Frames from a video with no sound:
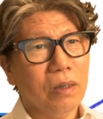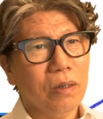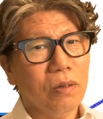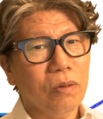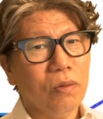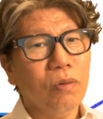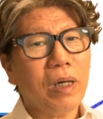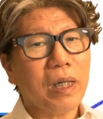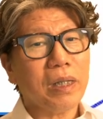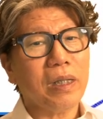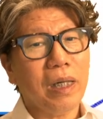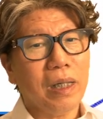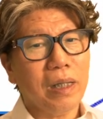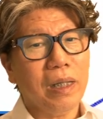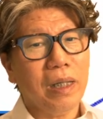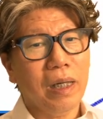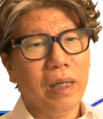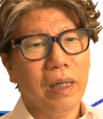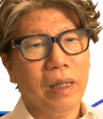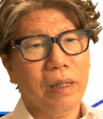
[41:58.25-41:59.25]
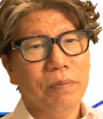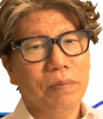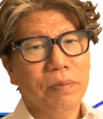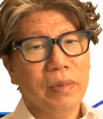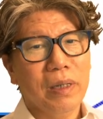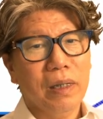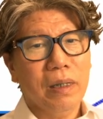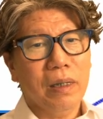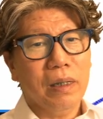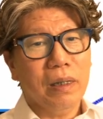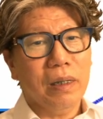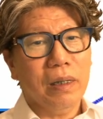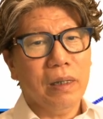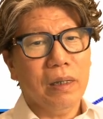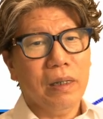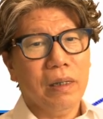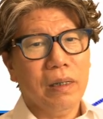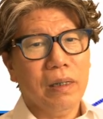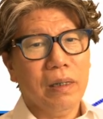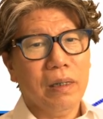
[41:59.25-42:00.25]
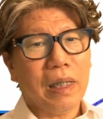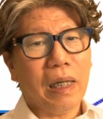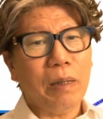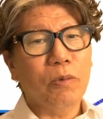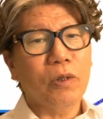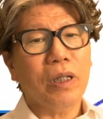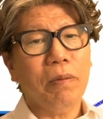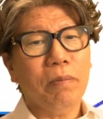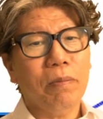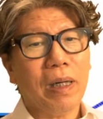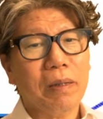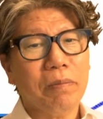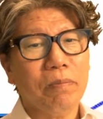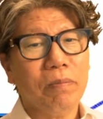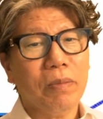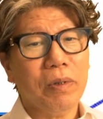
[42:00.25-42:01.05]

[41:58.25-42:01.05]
That constitutes passing on incorrect knowledge to the next